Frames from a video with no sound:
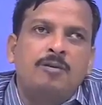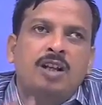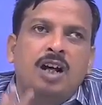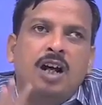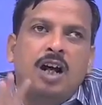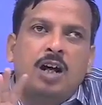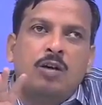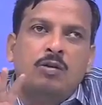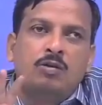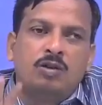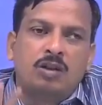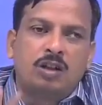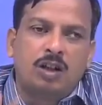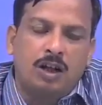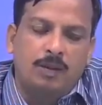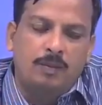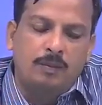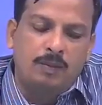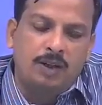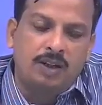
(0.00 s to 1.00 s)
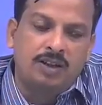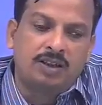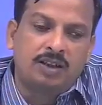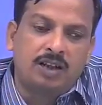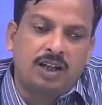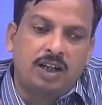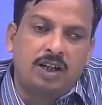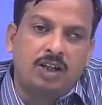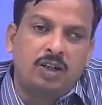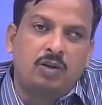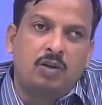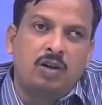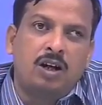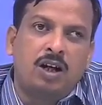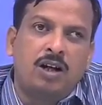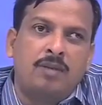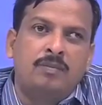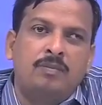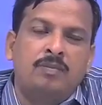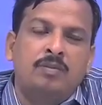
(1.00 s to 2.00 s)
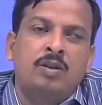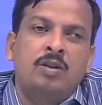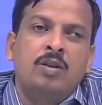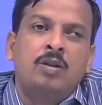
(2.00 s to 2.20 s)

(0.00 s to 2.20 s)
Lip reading: the outcome based curriculum